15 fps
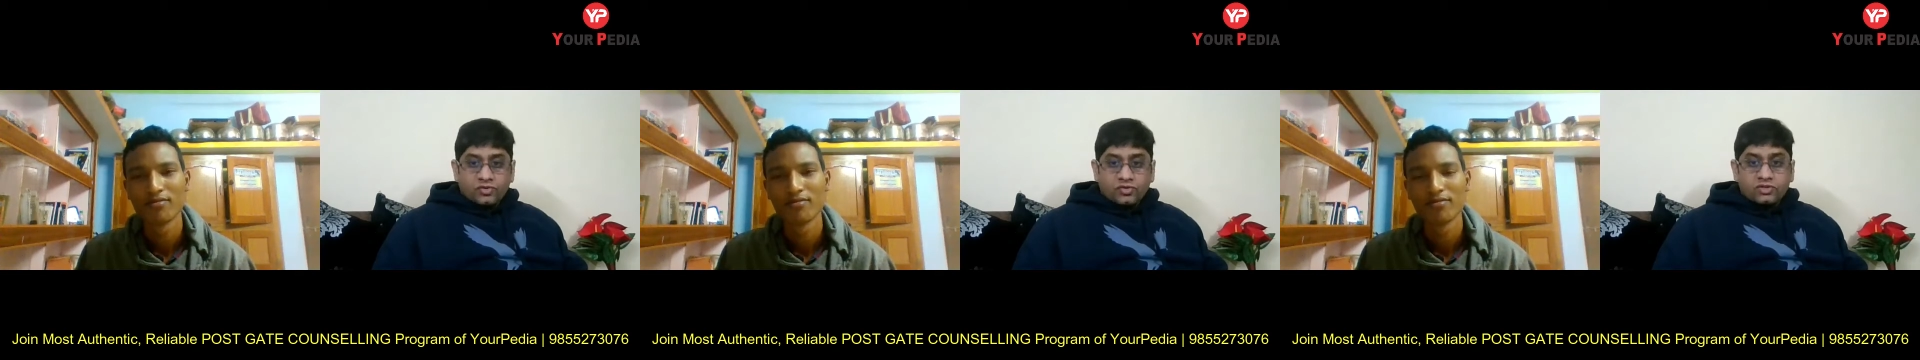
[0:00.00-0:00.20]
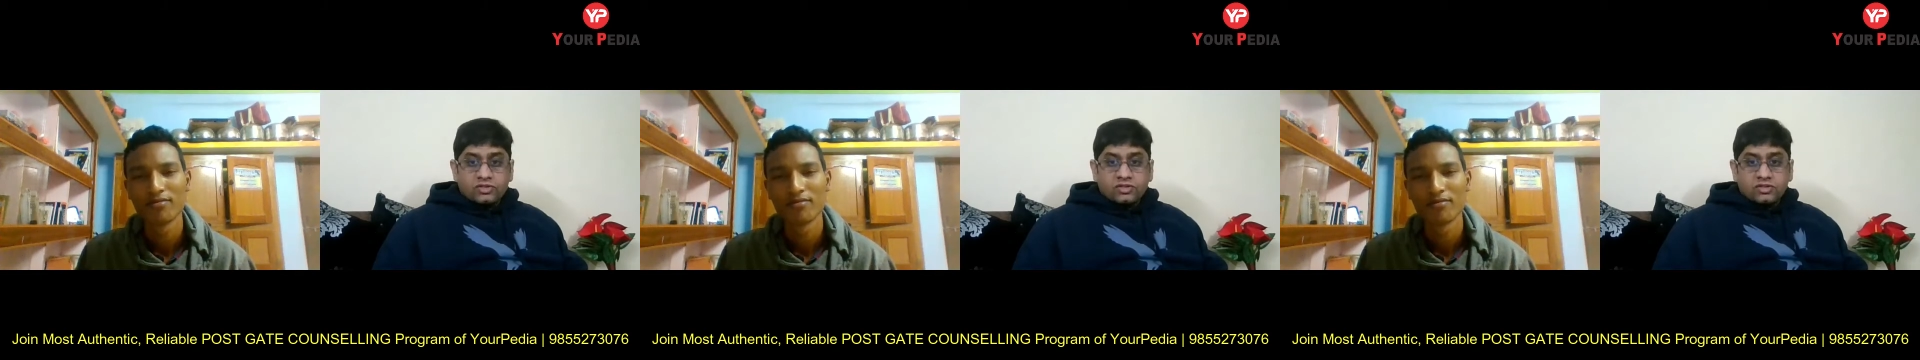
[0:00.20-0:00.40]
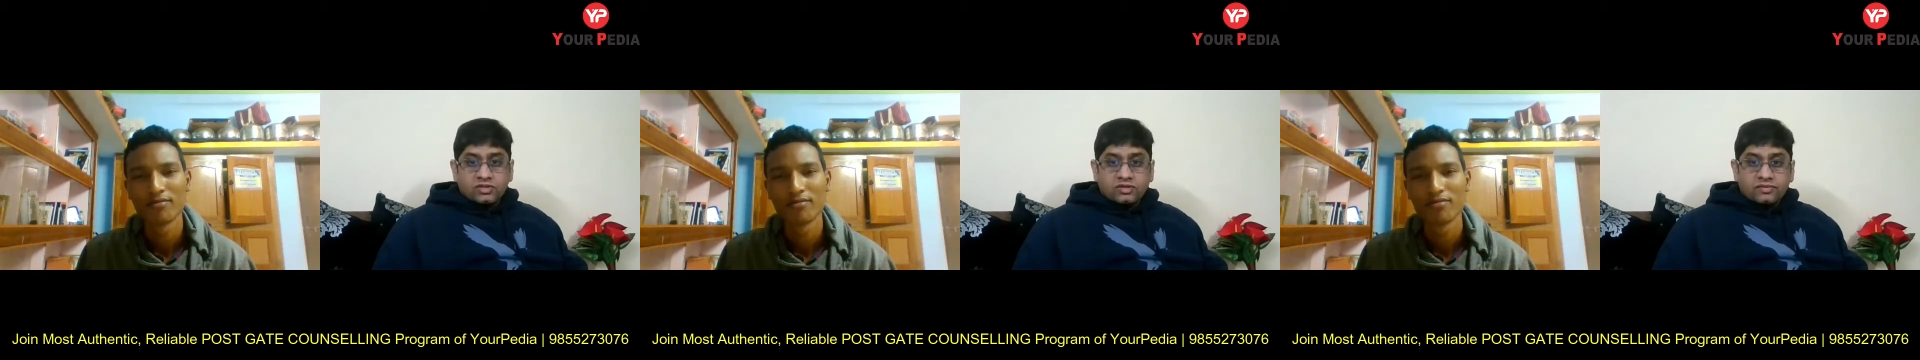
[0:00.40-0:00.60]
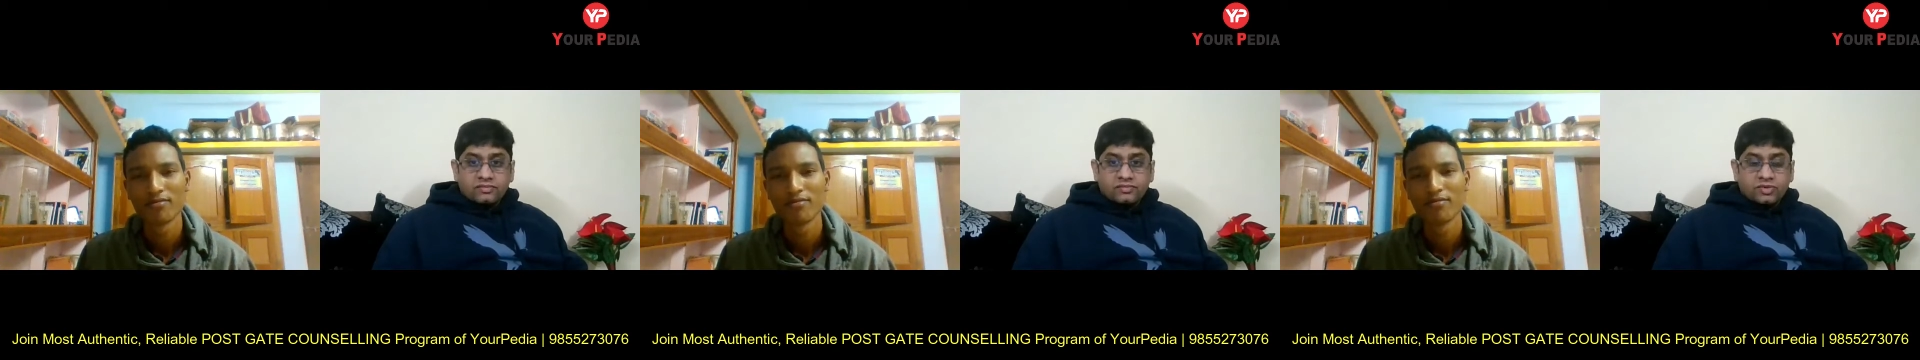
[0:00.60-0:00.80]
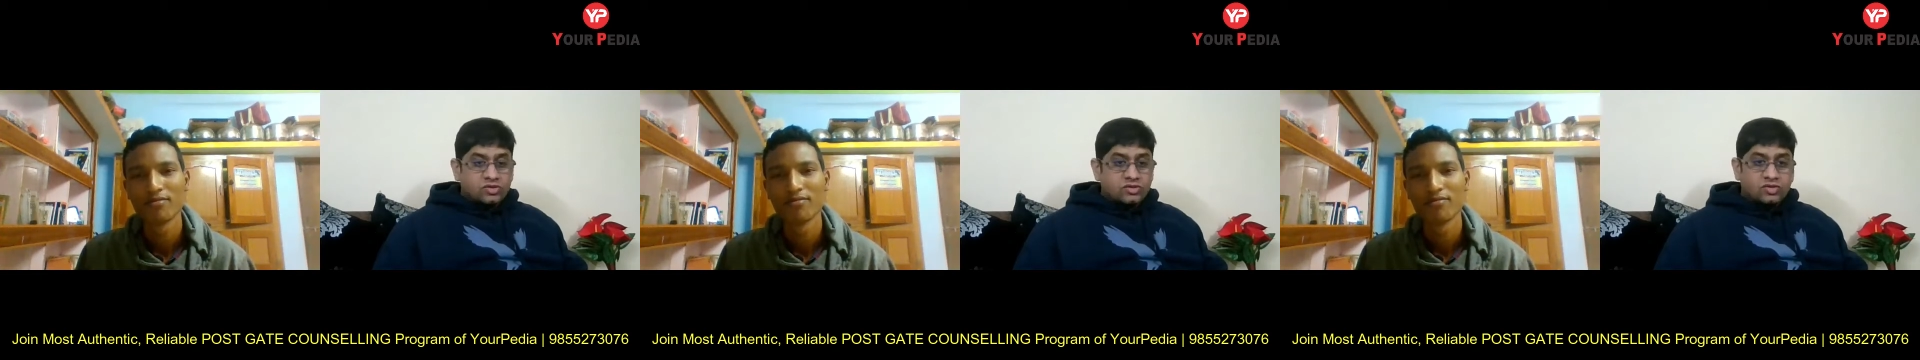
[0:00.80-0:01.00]
Speaker 1: fuels,
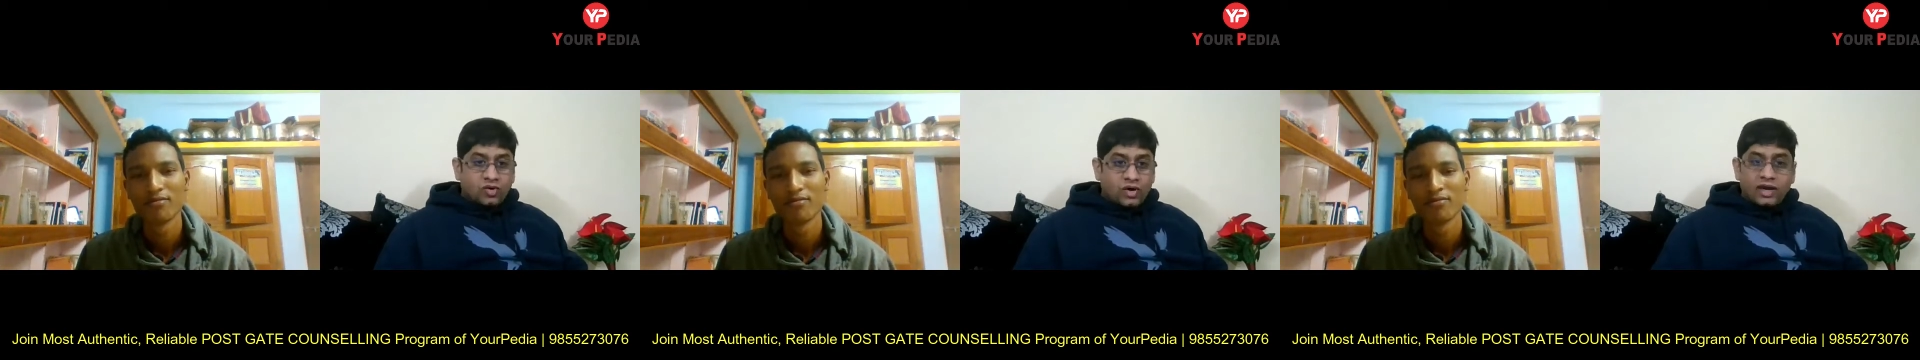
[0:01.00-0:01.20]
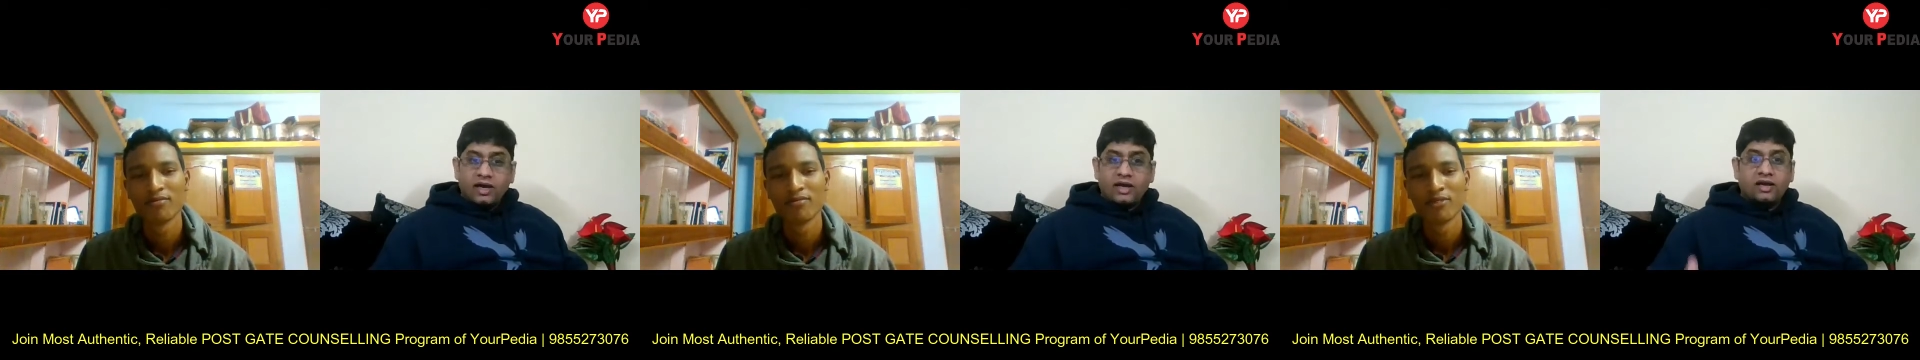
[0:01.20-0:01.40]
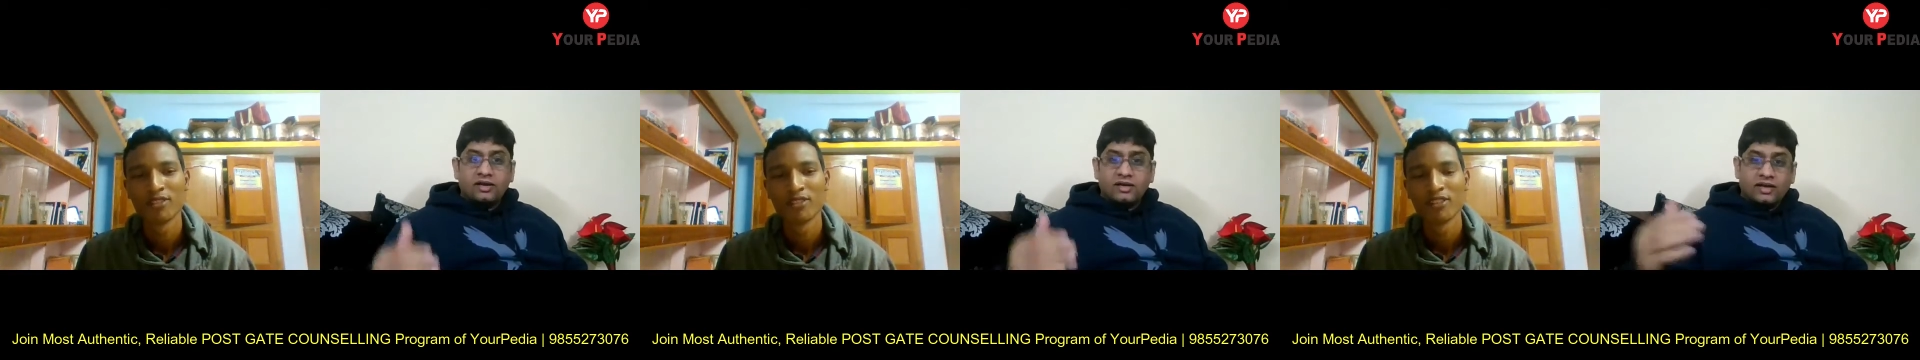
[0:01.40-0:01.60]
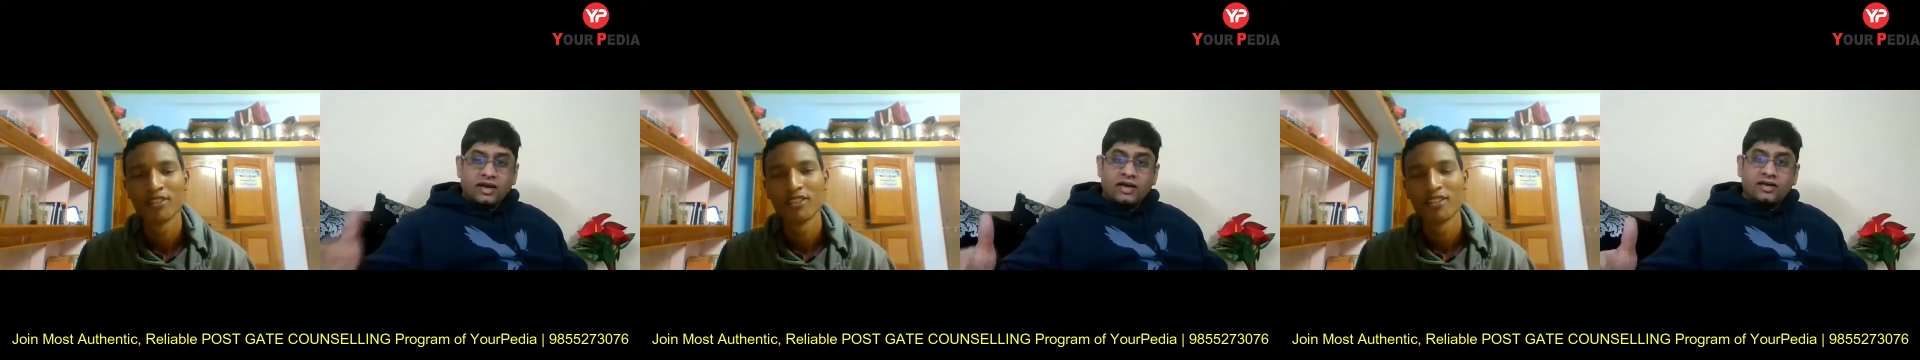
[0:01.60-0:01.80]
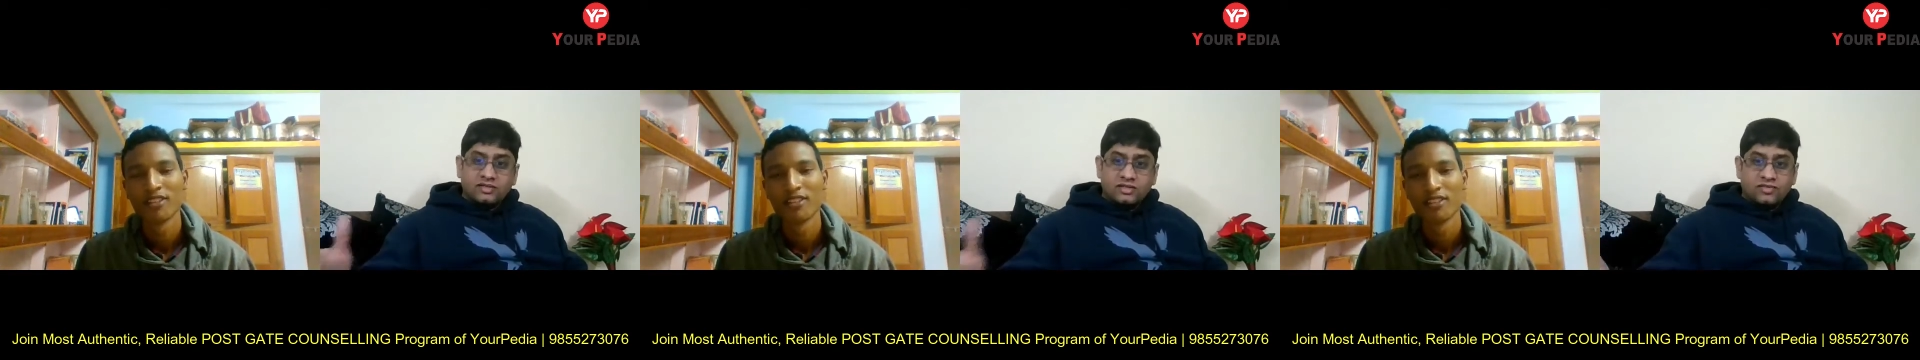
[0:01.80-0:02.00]
because oil,
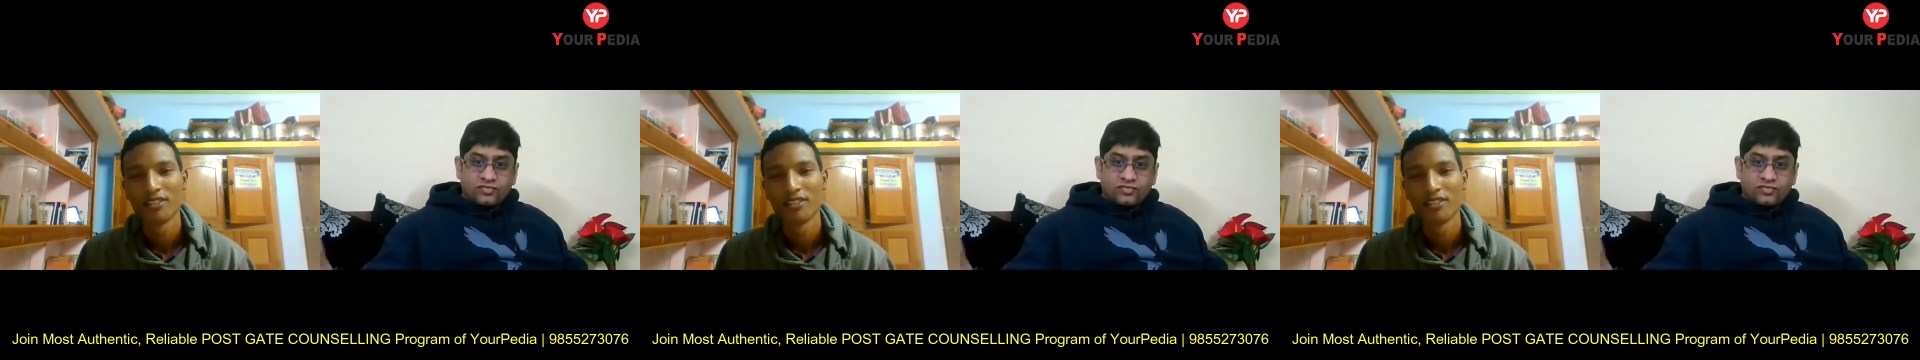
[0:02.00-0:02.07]
gas,